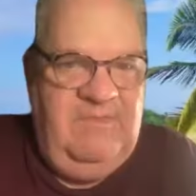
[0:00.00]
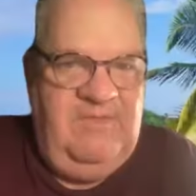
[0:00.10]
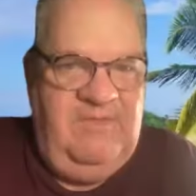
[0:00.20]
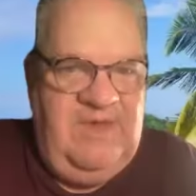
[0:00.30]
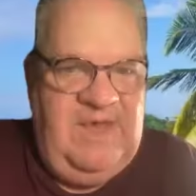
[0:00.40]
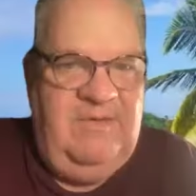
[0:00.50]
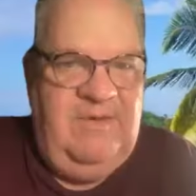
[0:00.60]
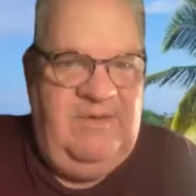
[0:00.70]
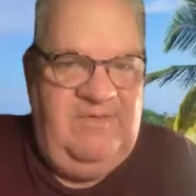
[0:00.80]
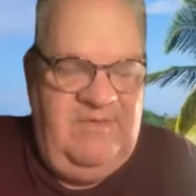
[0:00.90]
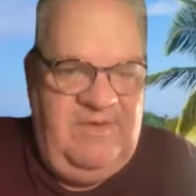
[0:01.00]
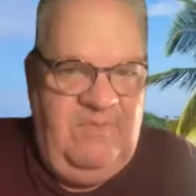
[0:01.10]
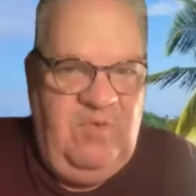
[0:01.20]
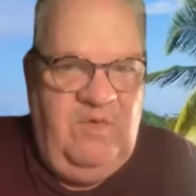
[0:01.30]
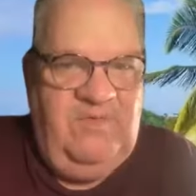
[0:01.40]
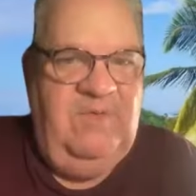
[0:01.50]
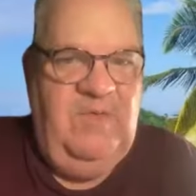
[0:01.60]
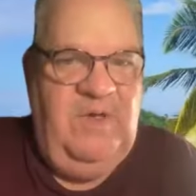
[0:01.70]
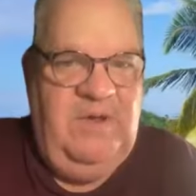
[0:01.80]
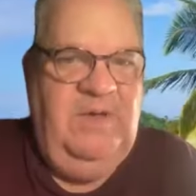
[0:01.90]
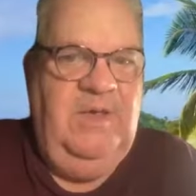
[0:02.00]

was there, and he said, I brought someone.